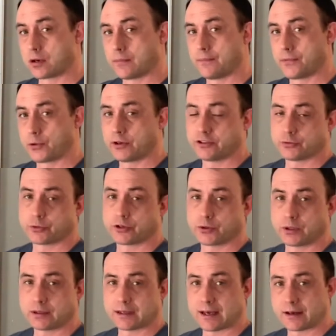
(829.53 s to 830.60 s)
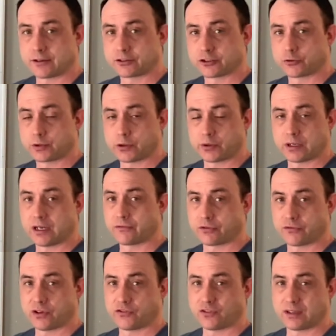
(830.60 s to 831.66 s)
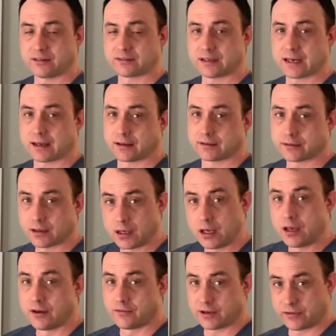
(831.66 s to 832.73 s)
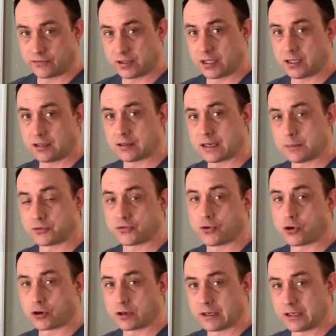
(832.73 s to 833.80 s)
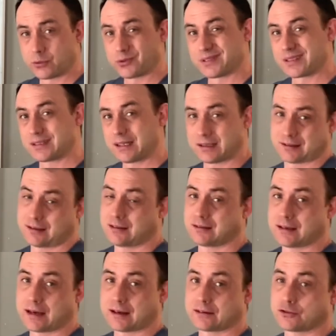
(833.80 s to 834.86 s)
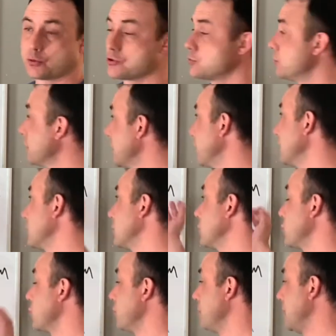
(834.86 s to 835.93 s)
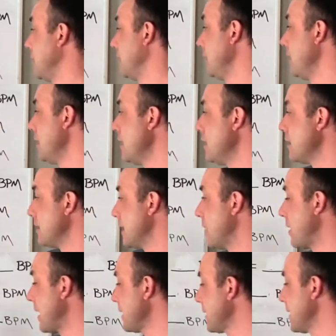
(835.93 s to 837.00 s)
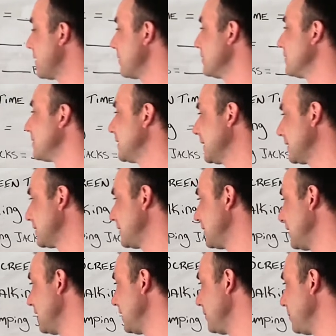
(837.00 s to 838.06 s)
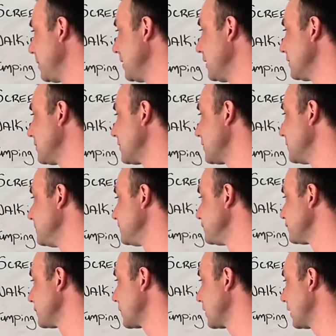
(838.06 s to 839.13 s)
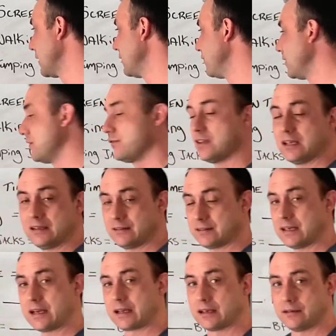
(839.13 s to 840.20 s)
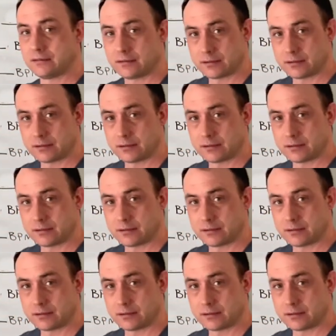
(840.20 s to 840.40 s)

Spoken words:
The reason we're doing that is because we only did it for 15 seconds. 15 times 4 equals 60 seconds, which will give us a total minute. Now I counted 16 beats in 15 seconds.